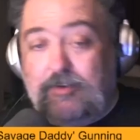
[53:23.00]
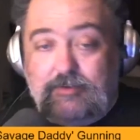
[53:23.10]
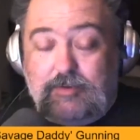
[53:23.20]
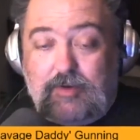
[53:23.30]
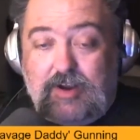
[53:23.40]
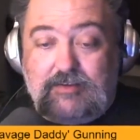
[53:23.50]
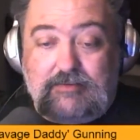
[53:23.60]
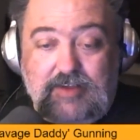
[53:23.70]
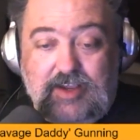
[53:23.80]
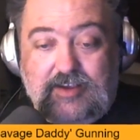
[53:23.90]
only require
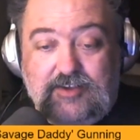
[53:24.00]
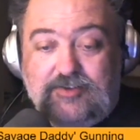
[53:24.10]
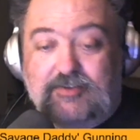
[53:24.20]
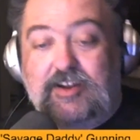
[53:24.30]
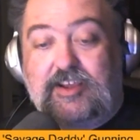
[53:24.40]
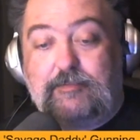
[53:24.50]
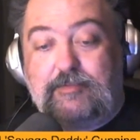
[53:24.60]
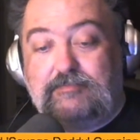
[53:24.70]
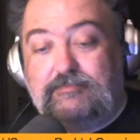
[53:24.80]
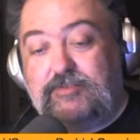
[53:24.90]
3 because you're trying to keep
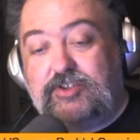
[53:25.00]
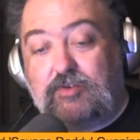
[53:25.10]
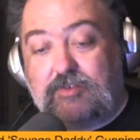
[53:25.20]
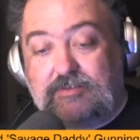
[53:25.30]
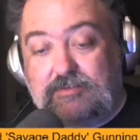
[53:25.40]
it short.